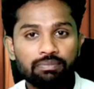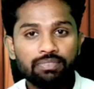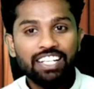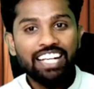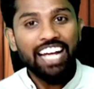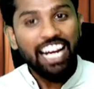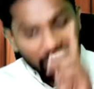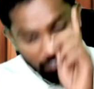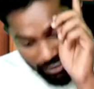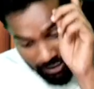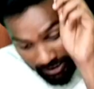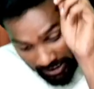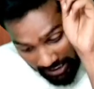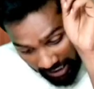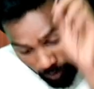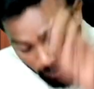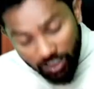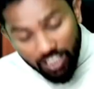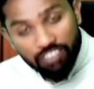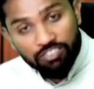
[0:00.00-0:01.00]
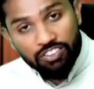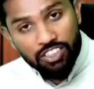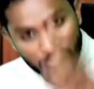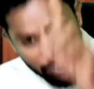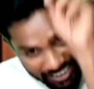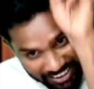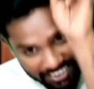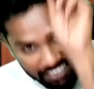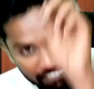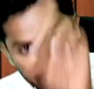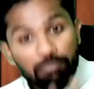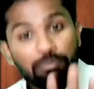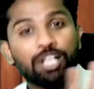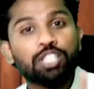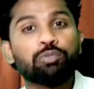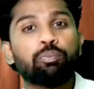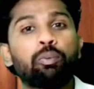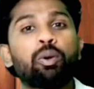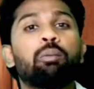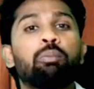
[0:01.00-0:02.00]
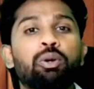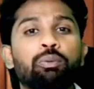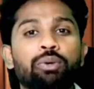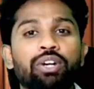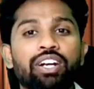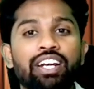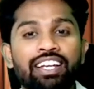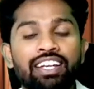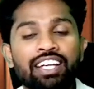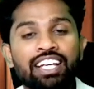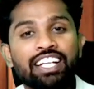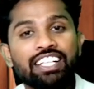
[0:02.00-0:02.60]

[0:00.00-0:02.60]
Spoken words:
And one out of this one 7 marks problem only.